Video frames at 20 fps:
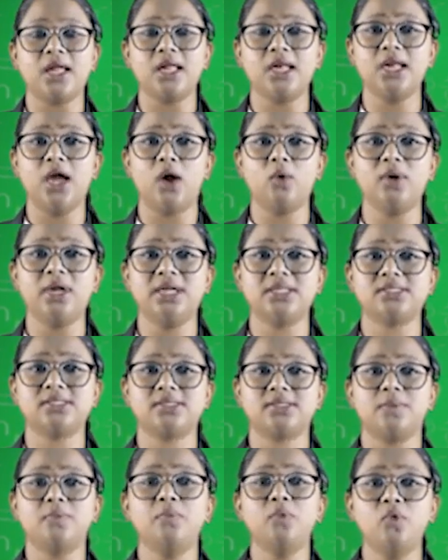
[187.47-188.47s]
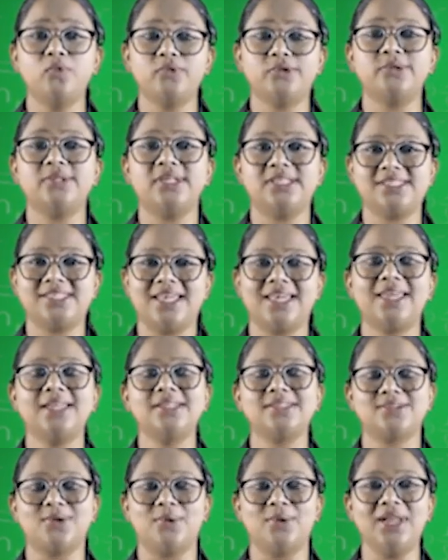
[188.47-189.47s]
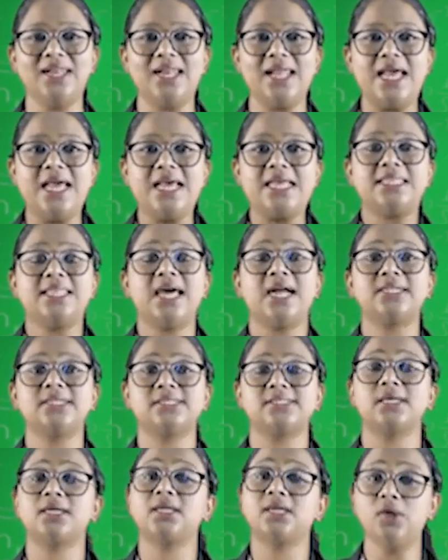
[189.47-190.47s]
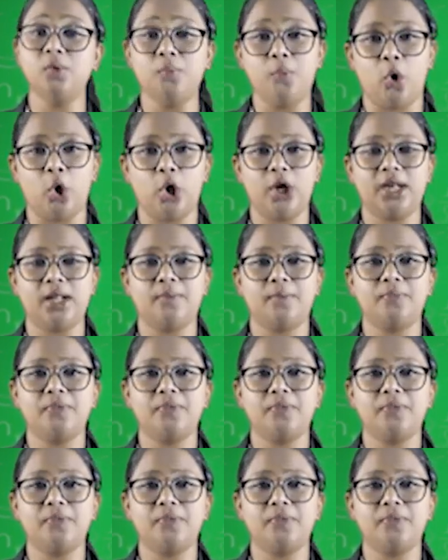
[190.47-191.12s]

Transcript: Now, let's move to the second solid, that is a cuboid.